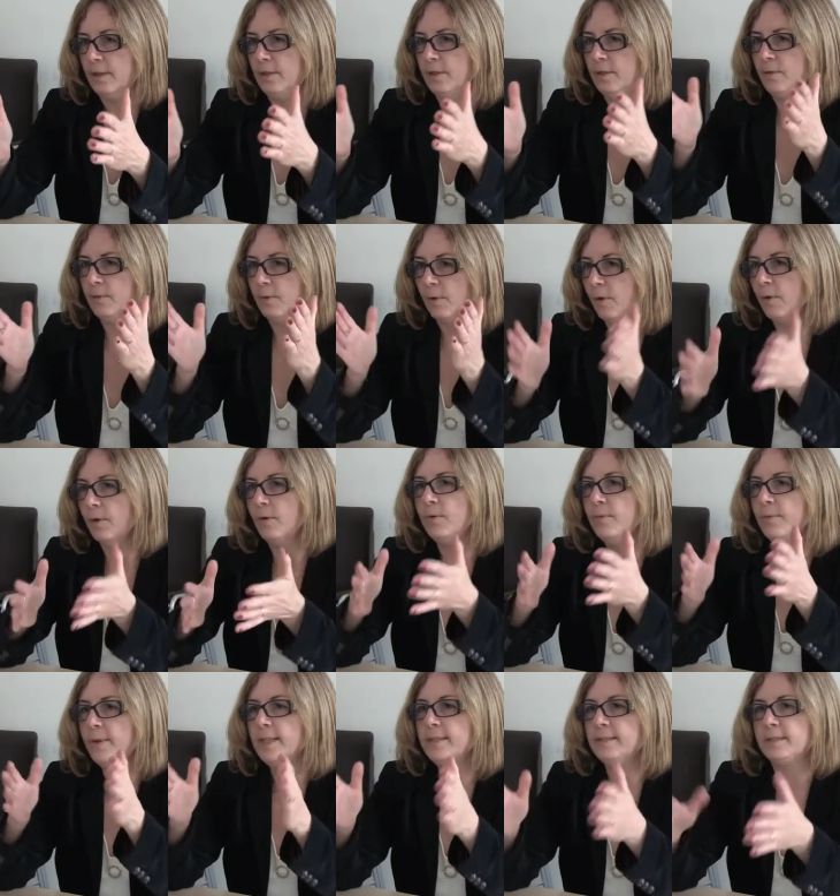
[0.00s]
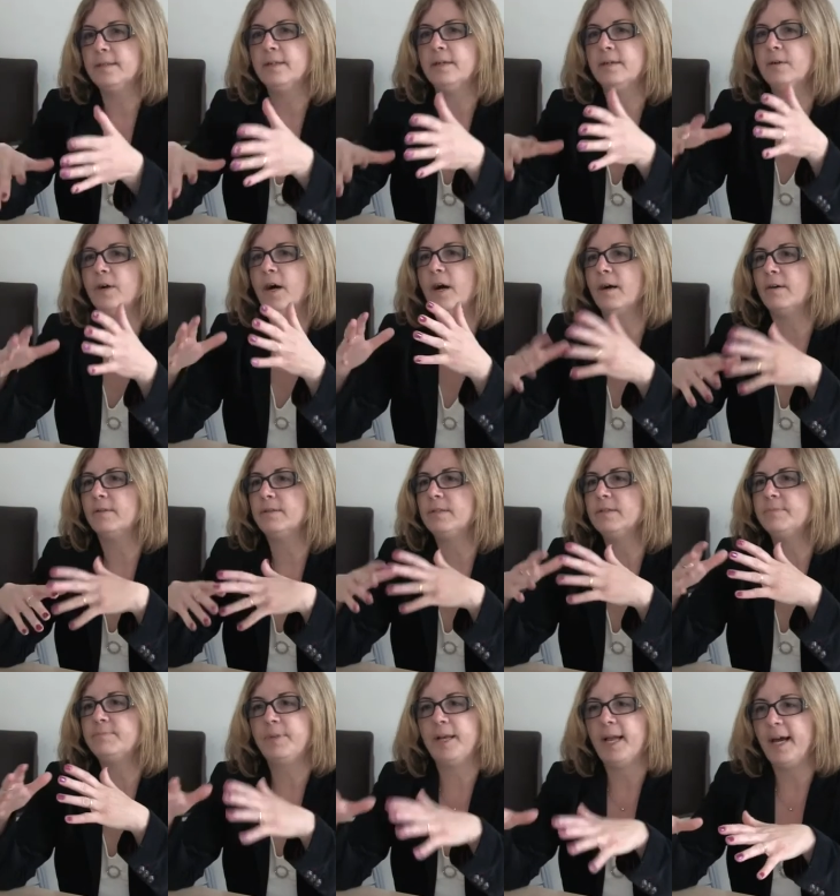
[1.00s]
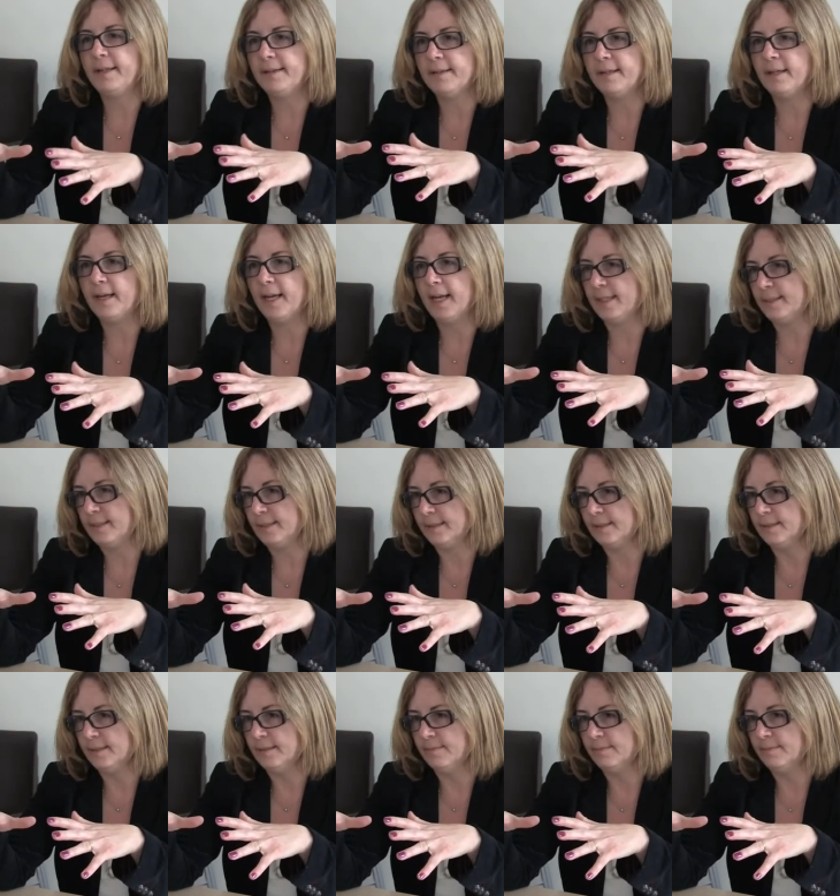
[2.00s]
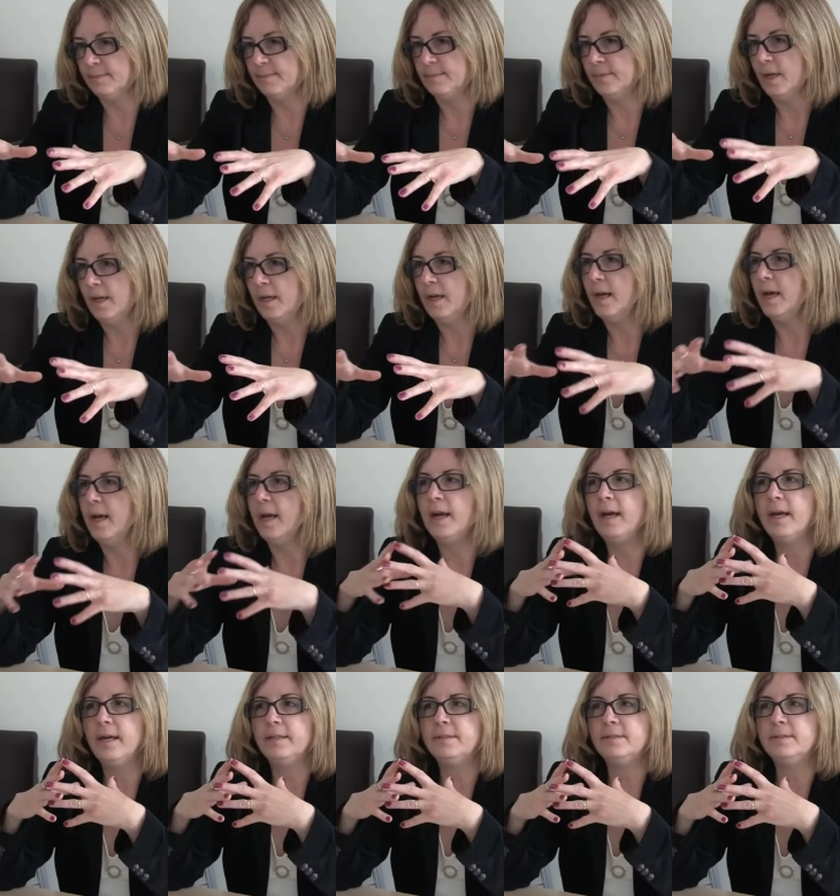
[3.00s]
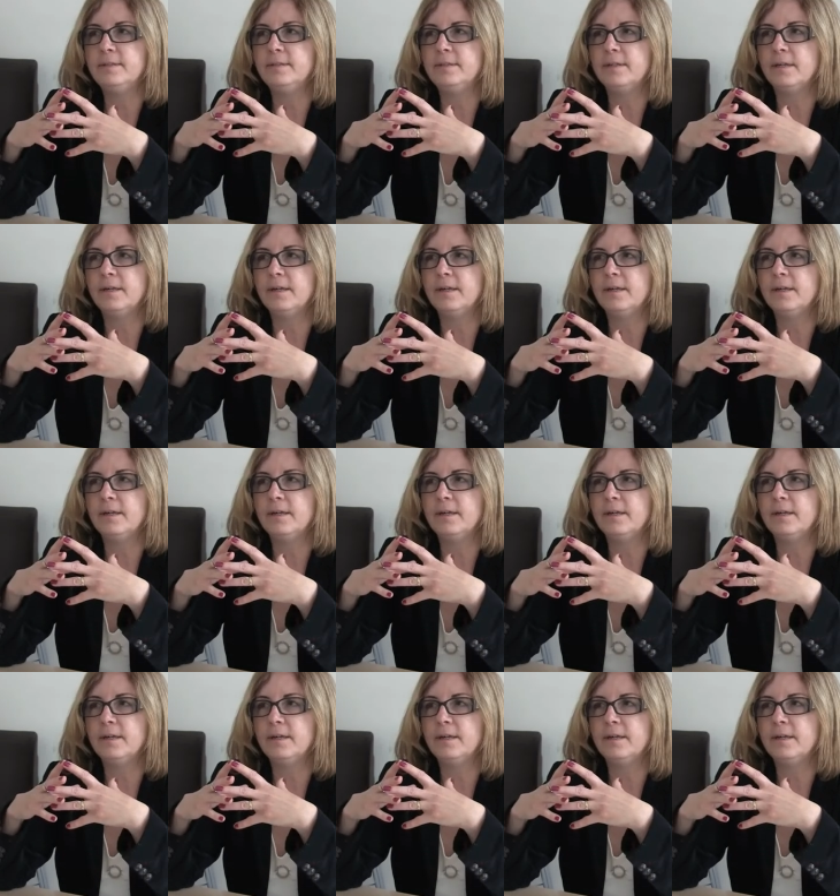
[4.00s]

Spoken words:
You always know how to plan the lesson. And